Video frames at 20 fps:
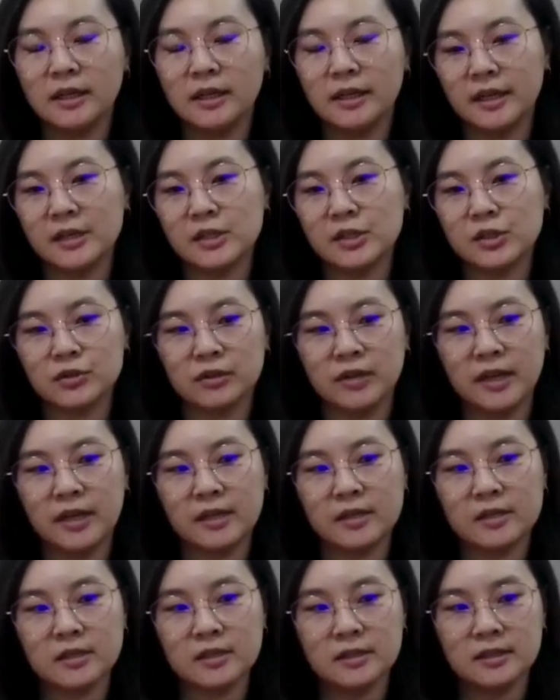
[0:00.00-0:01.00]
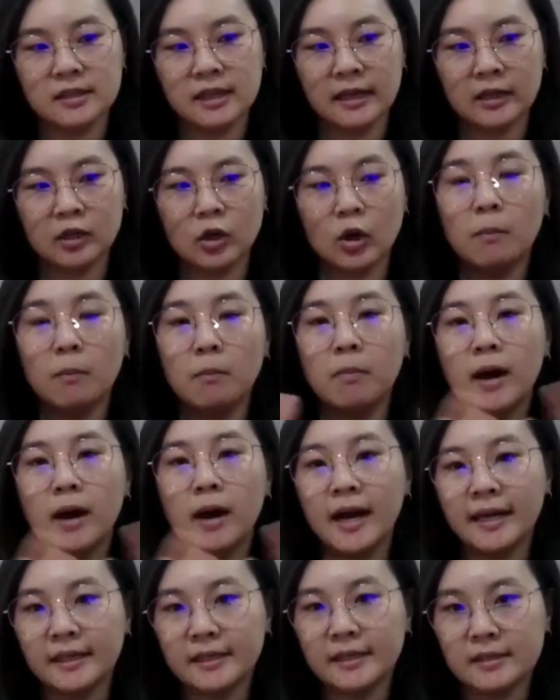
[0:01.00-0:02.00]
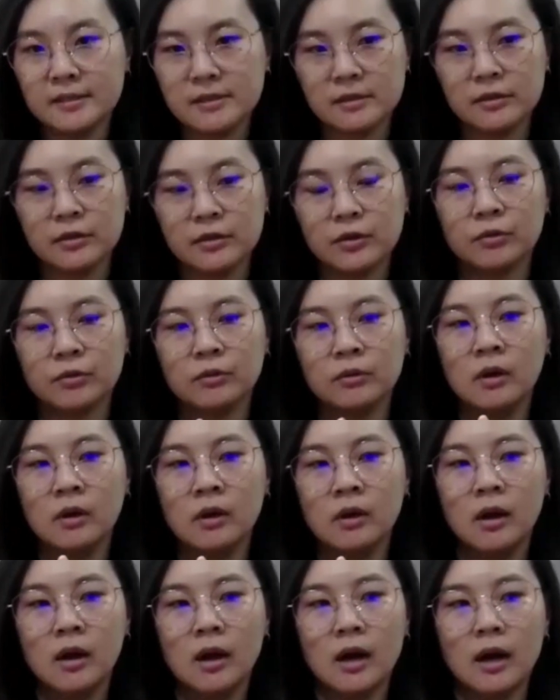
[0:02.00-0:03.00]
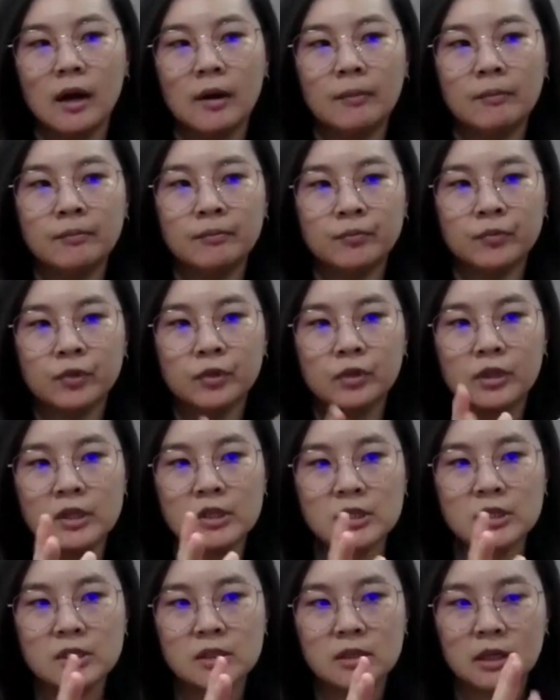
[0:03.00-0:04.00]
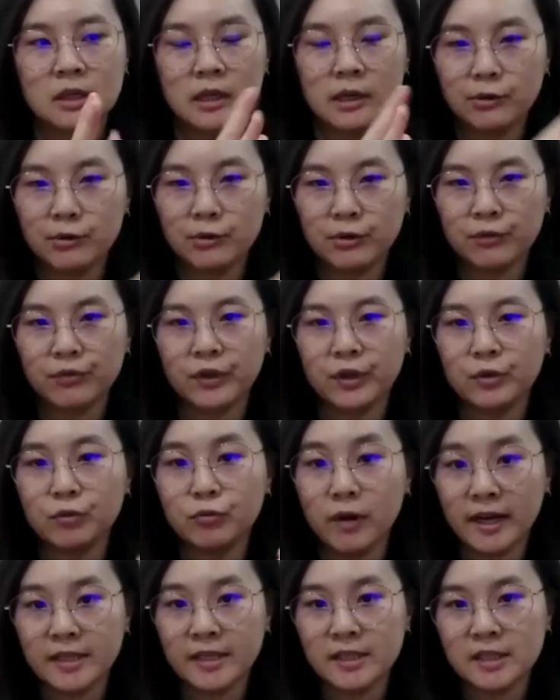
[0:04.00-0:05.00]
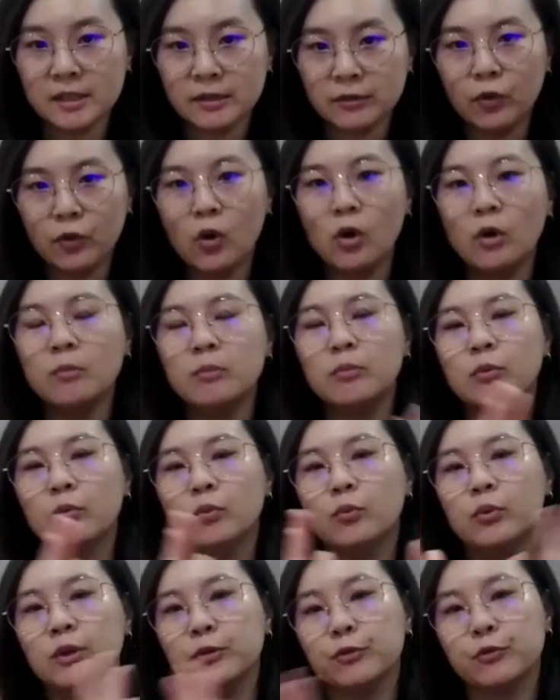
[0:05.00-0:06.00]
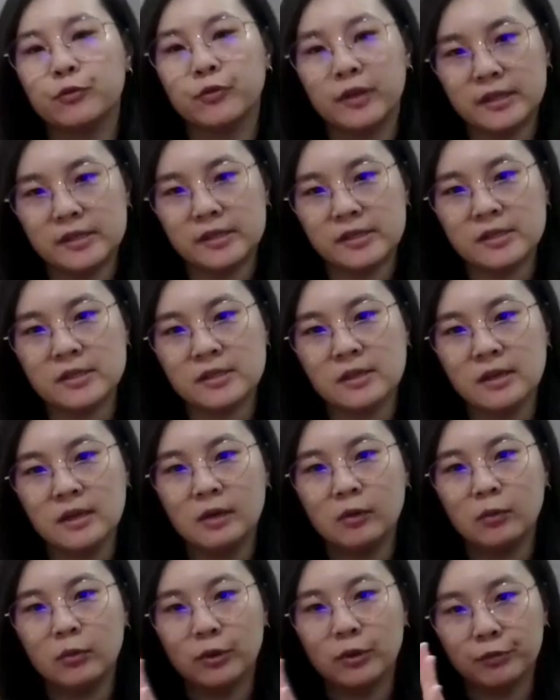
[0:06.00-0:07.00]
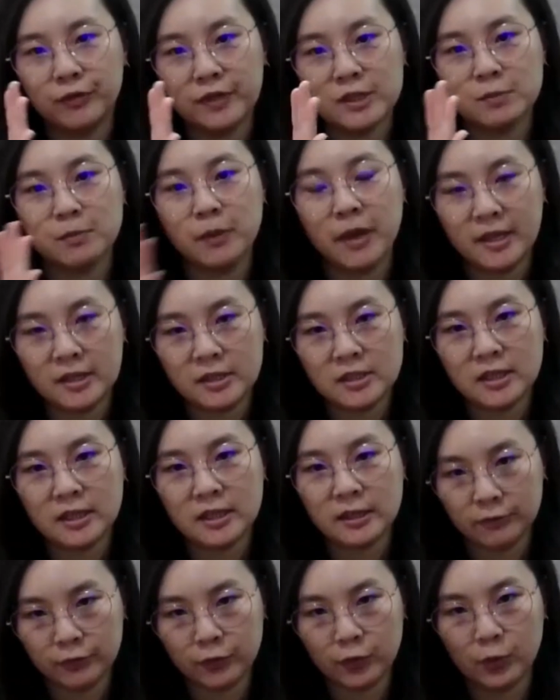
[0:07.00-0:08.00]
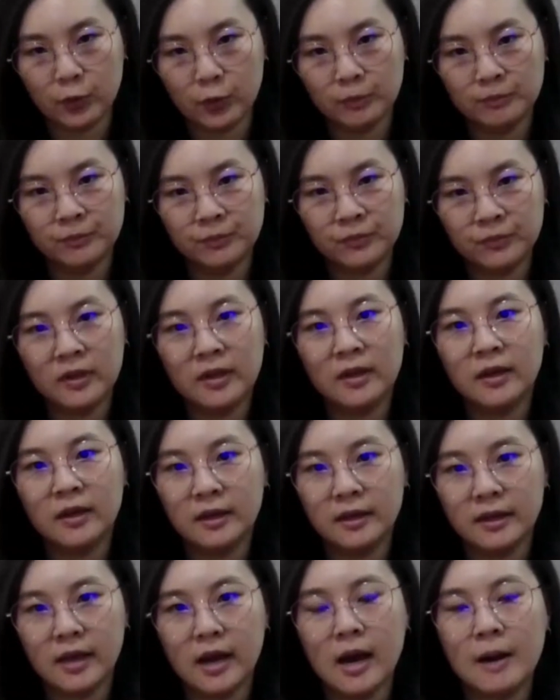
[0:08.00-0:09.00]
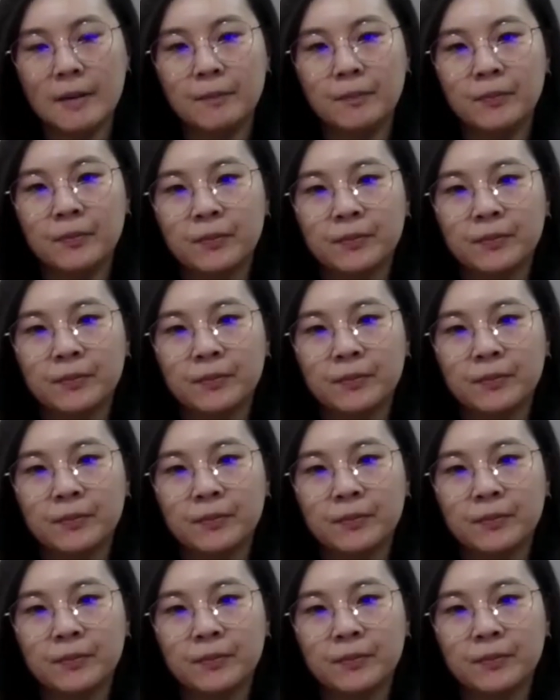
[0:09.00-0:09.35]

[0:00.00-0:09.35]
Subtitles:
that he has created that combines, this calligraphy writing form with his painting form. Yeah.